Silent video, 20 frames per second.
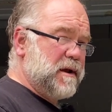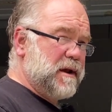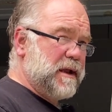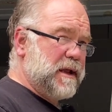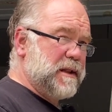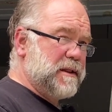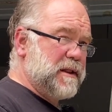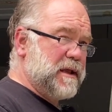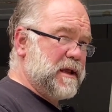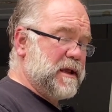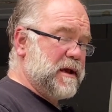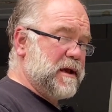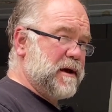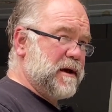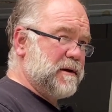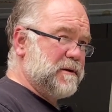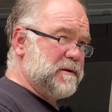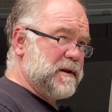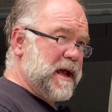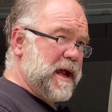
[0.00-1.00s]
in
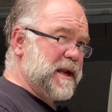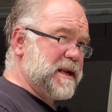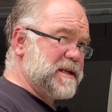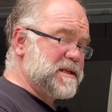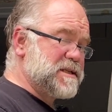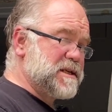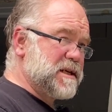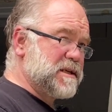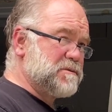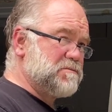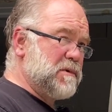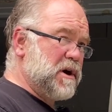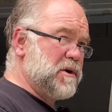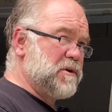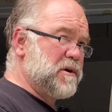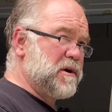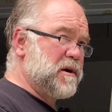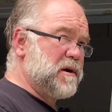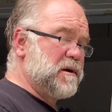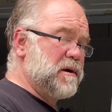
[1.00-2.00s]
the 96
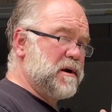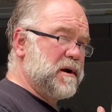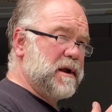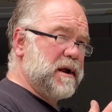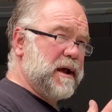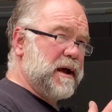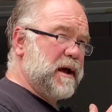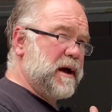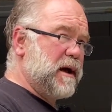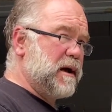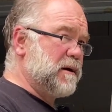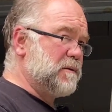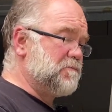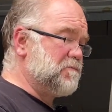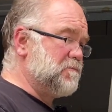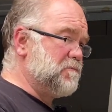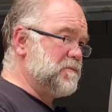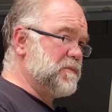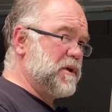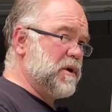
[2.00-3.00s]
motor,
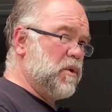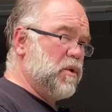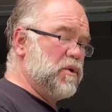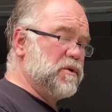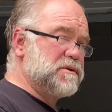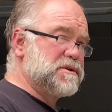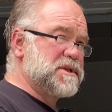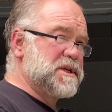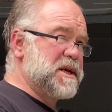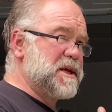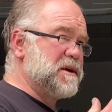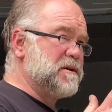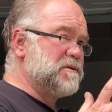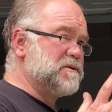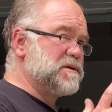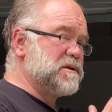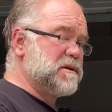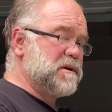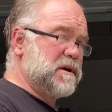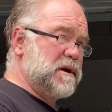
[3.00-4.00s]
the oil
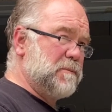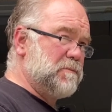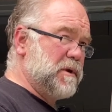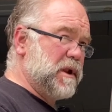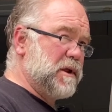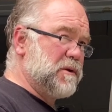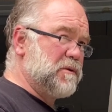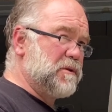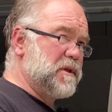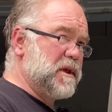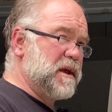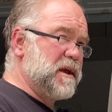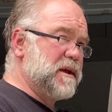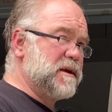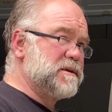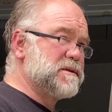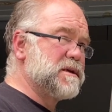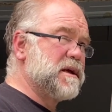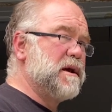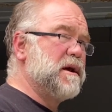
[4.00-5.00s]
seals, a couple other
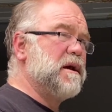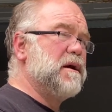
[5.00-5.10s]
things.